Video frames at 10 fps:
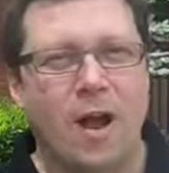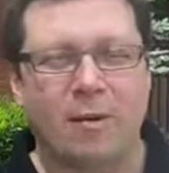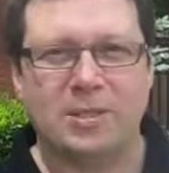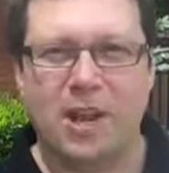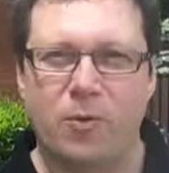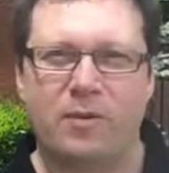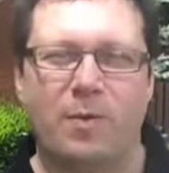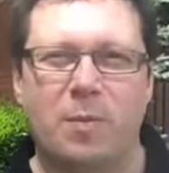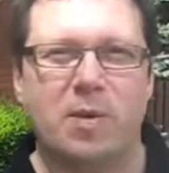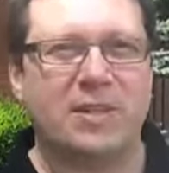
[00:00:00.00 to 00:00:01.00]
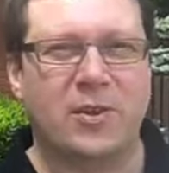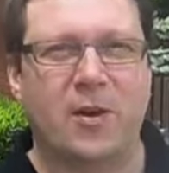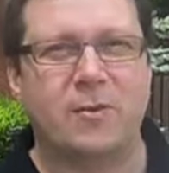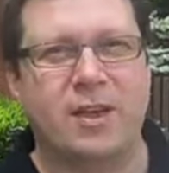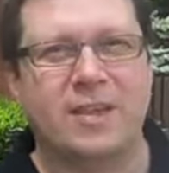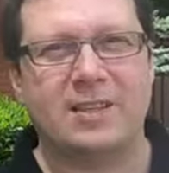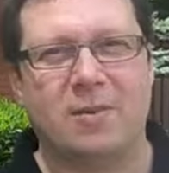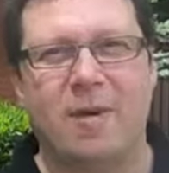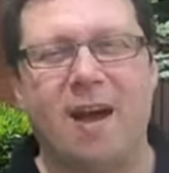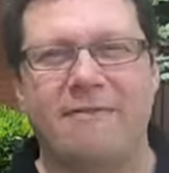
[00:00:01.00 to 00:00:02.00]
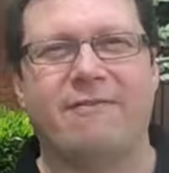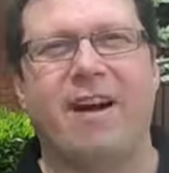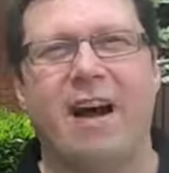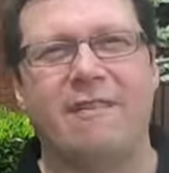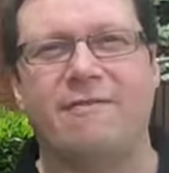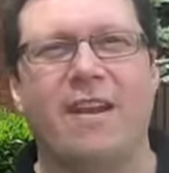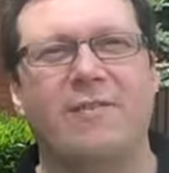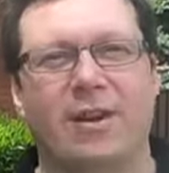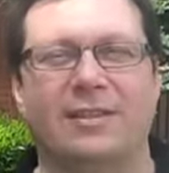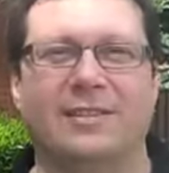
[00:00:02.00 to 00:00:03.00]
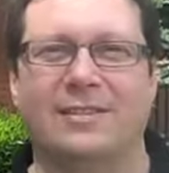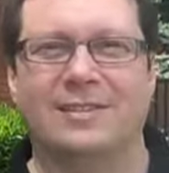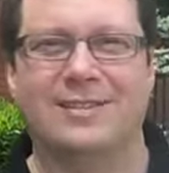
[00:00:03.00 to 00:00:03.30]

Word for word: I'm Tony from The Bistro, and these are my five favorites.